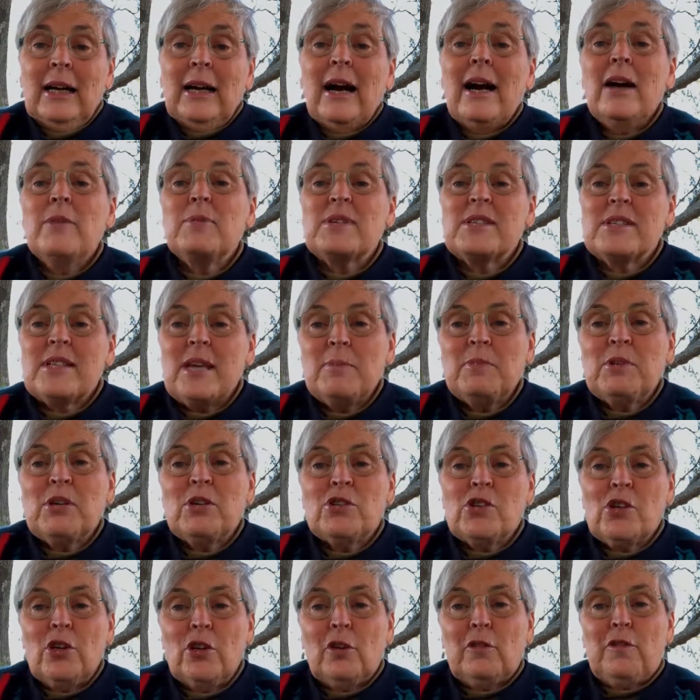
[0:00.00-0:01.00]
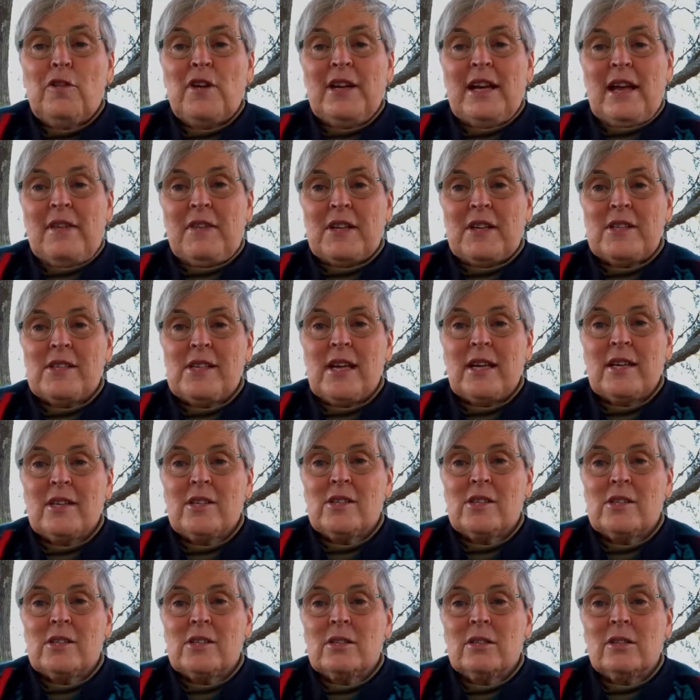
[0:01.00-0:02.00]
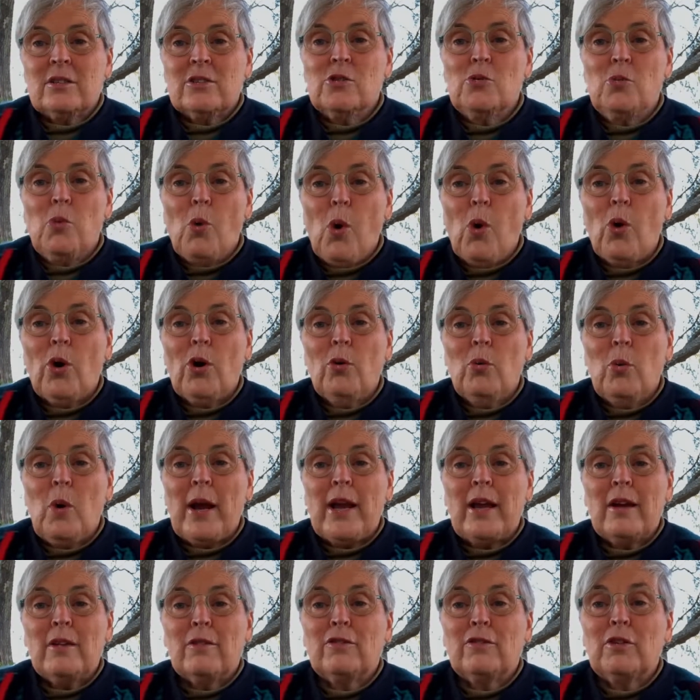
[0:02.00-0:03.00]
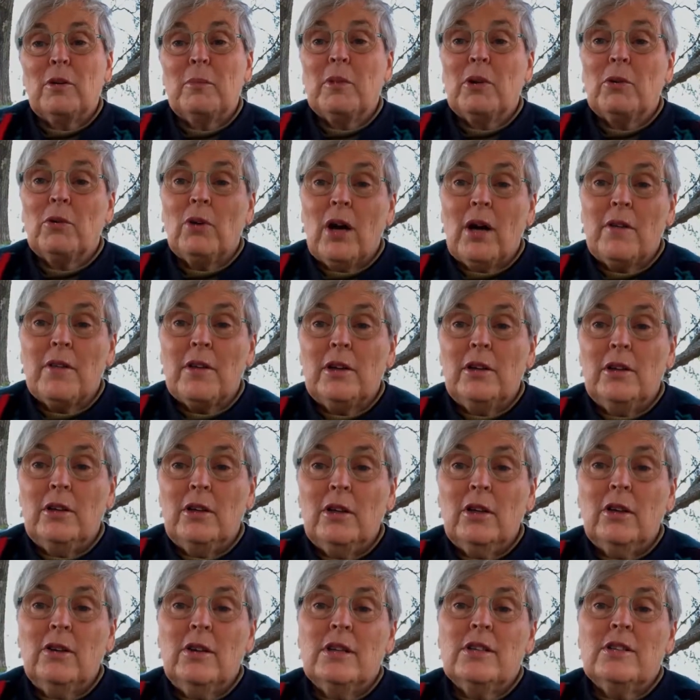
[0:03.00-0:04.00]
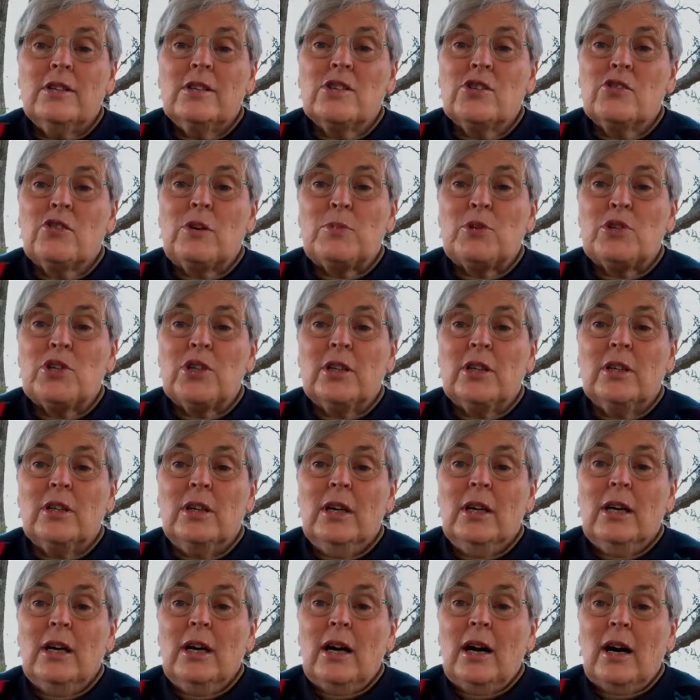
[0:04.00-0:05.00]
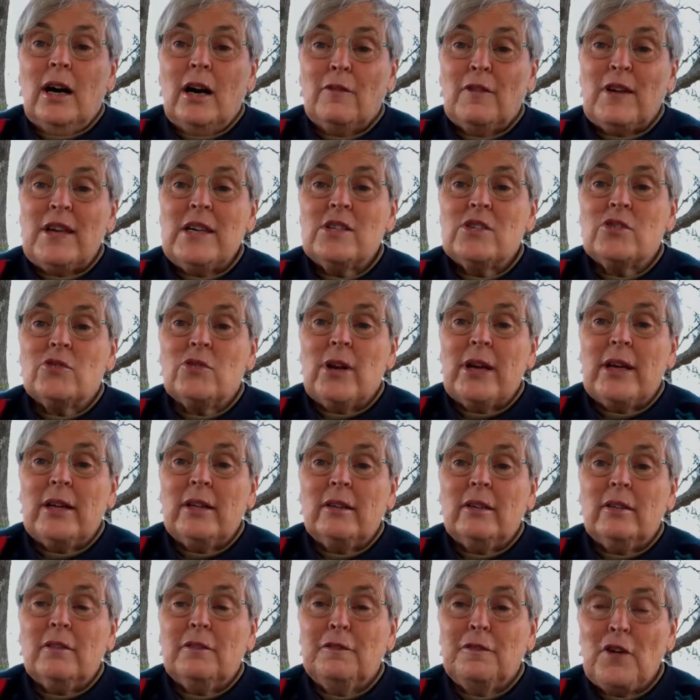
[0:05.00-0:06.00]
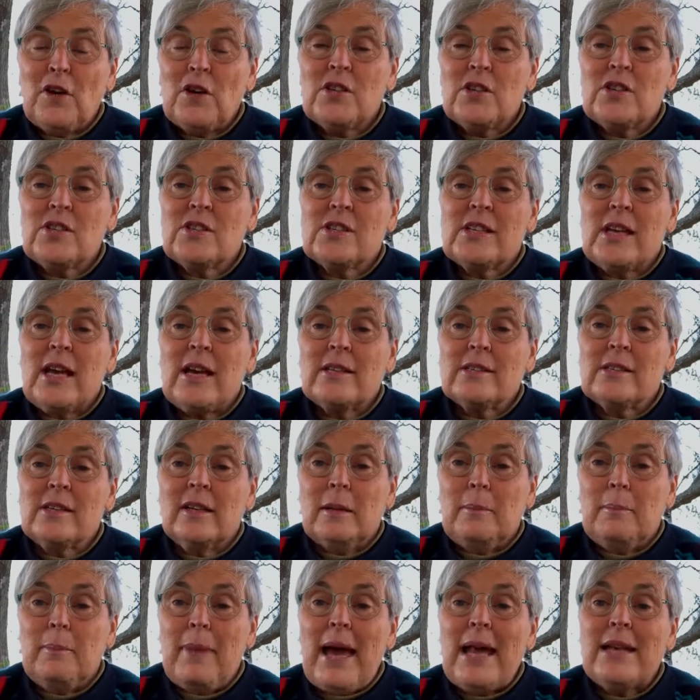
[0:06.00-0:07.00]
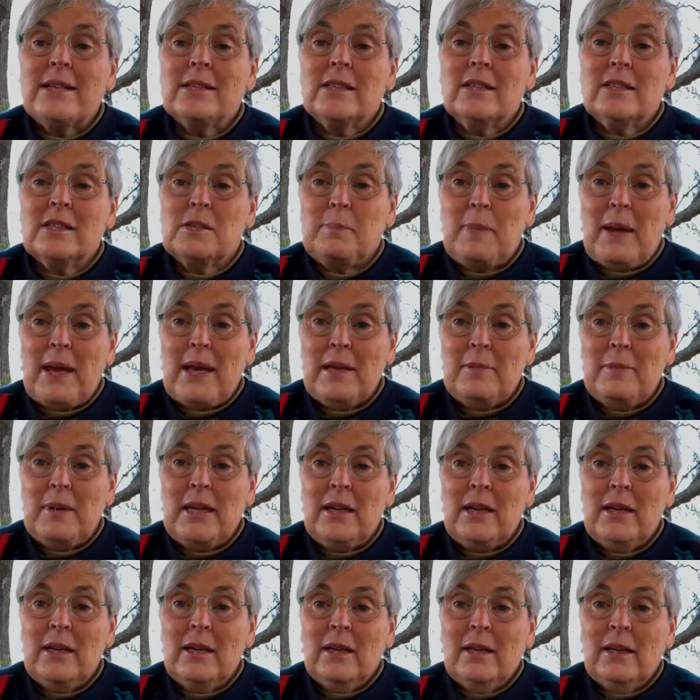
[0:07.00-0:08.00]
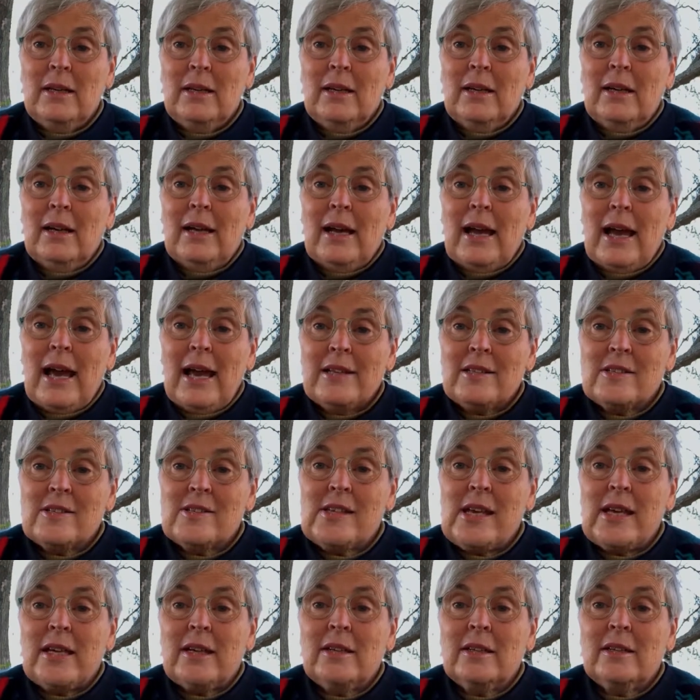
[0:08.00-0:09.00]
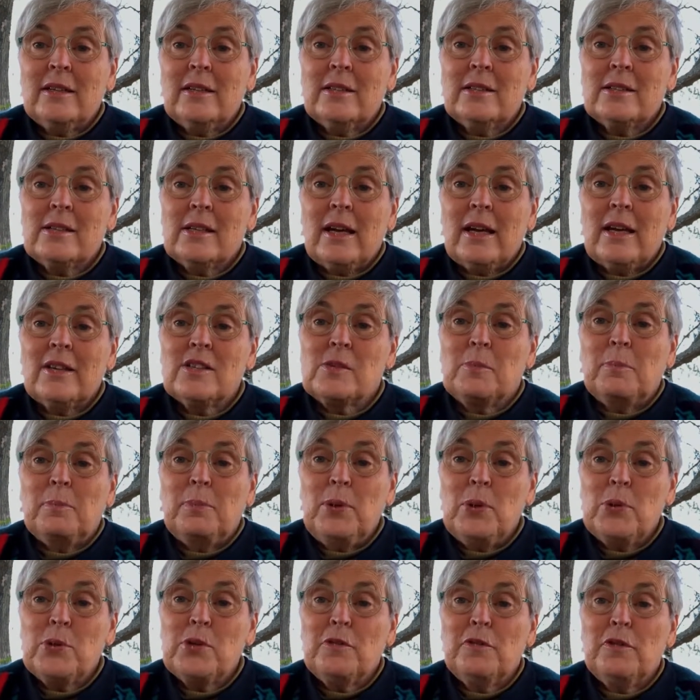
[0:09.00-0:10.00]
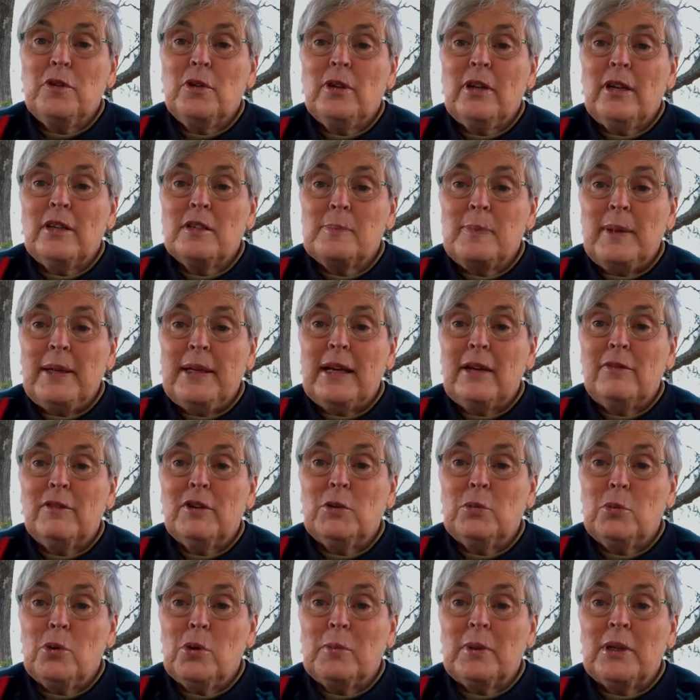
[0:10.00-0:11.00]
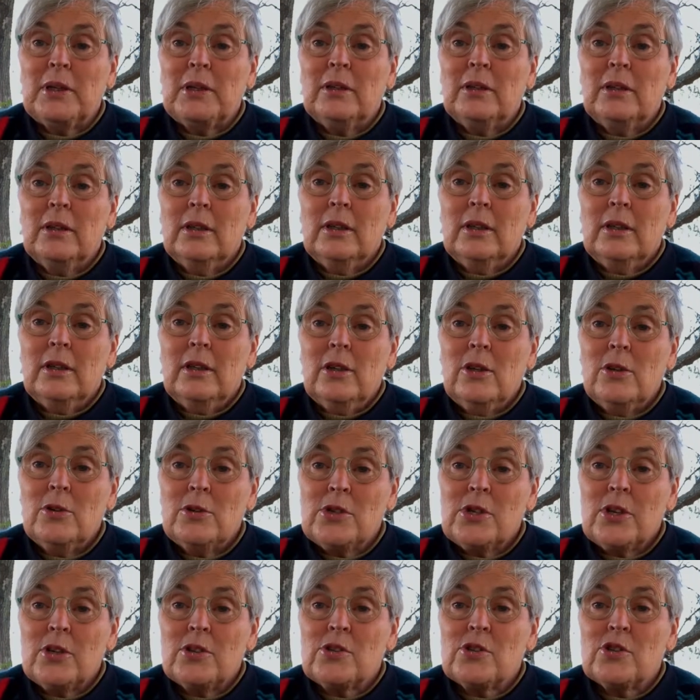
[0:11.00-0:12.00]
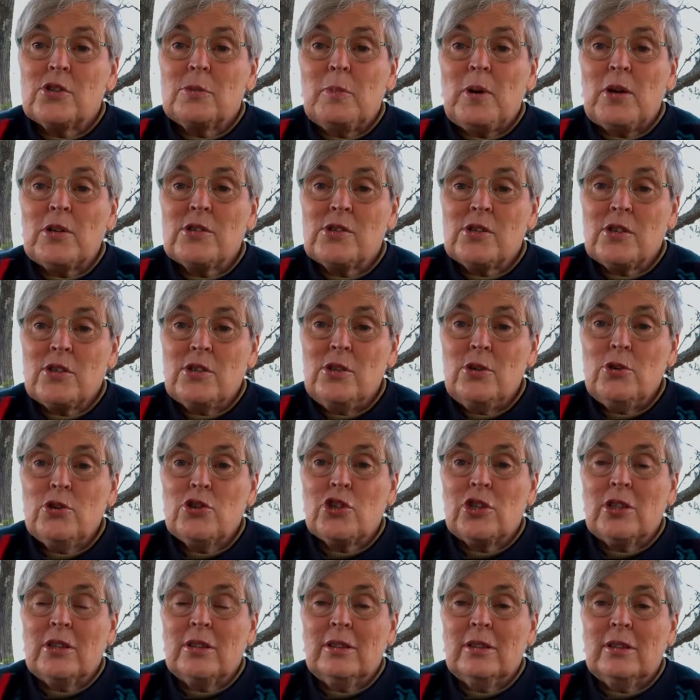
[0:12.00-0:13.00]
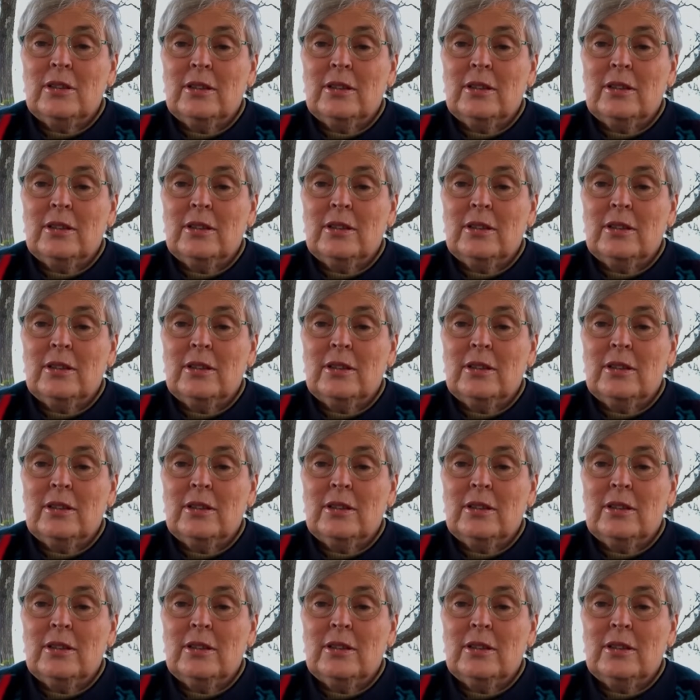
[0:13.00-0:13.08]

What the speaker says: I was tempted to look for another text, to walk away from the rather lurid description of Israel, first as an abandoned baby, and second as a beautiful and beloved woman who turns to prostitution.